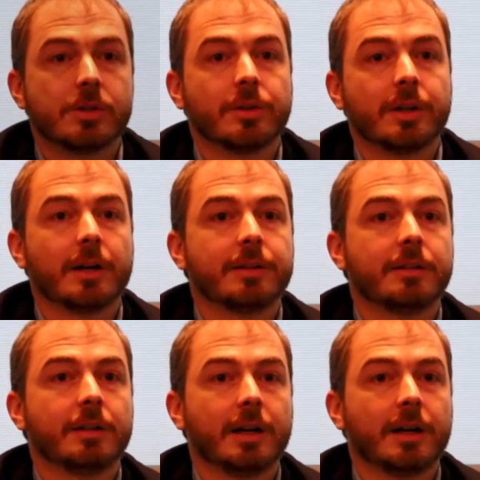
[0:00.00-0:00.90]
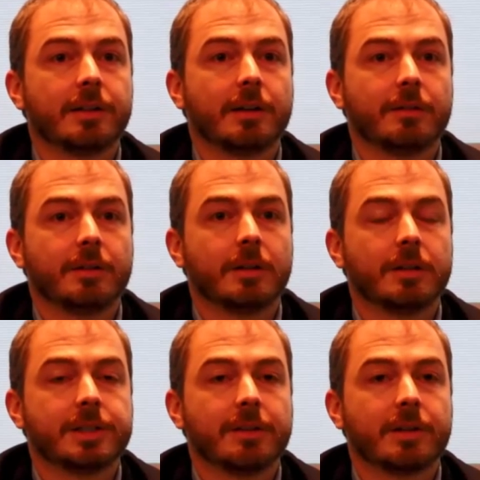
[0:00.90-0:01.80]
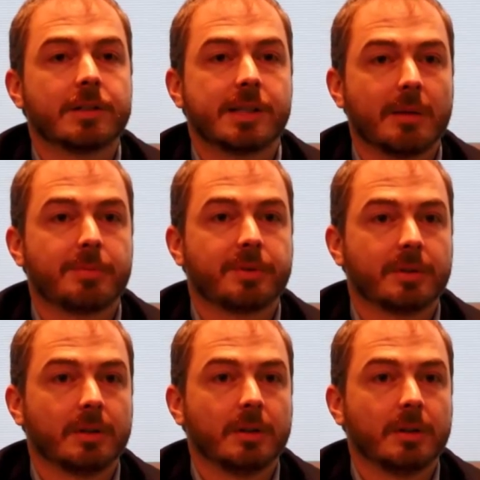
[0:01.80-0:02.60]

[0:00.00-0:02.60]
so there are several steps